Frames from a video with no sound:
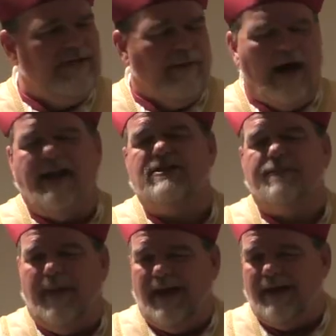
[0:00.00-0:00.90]
demonic
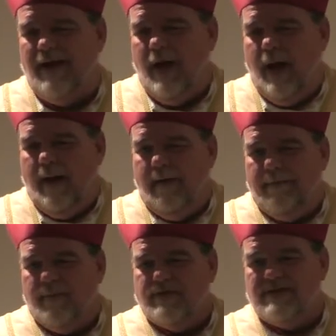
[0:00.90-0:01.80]
speak,
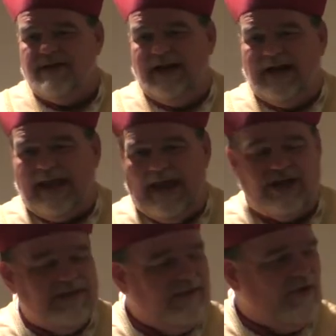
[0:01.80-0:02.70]
which is an
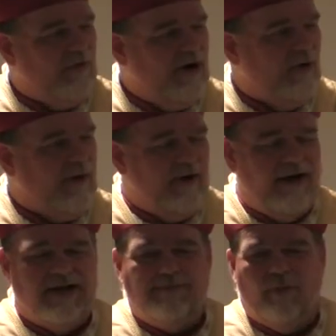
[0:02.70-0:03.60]
indication that the one who wrote
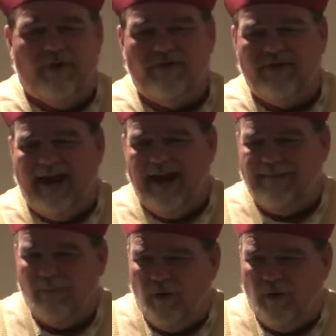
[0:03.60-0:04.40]
it is more satanic,